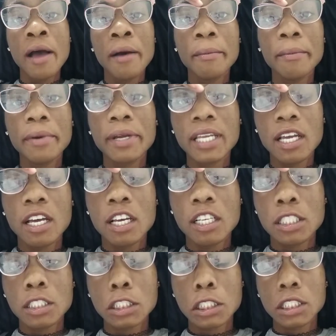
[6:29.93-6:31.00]

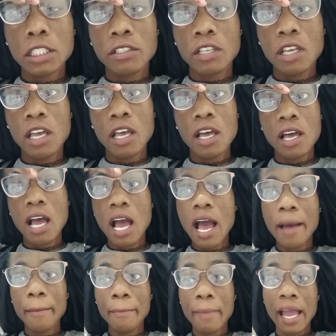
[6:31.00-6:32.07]
because
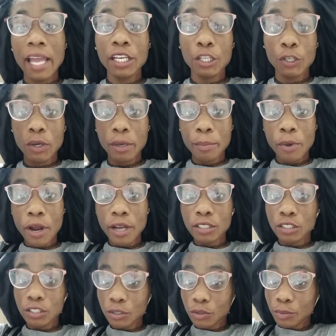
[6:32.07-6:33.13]
I might do a part
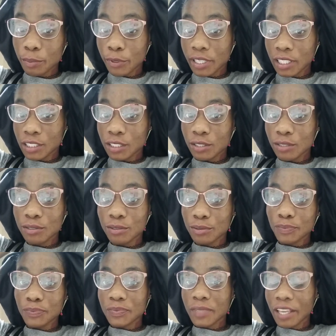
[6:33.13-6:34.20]
two pretty soon.
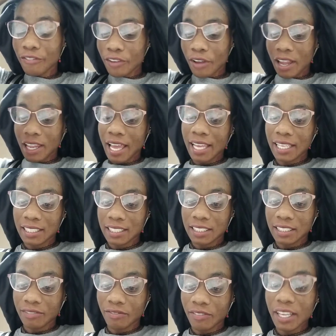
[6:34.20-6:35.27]
If y'all like
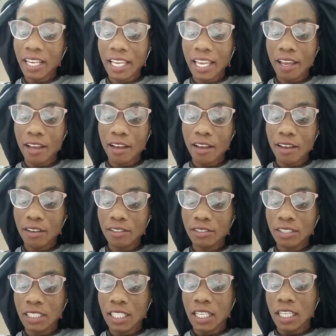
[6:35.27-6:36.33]
this video,
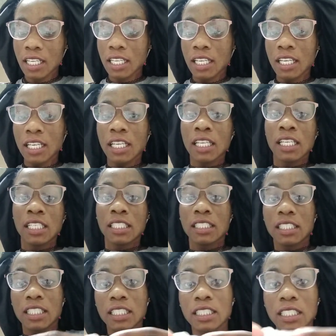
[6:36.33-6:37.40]

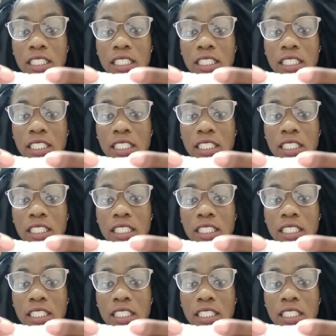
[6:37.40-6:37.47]
this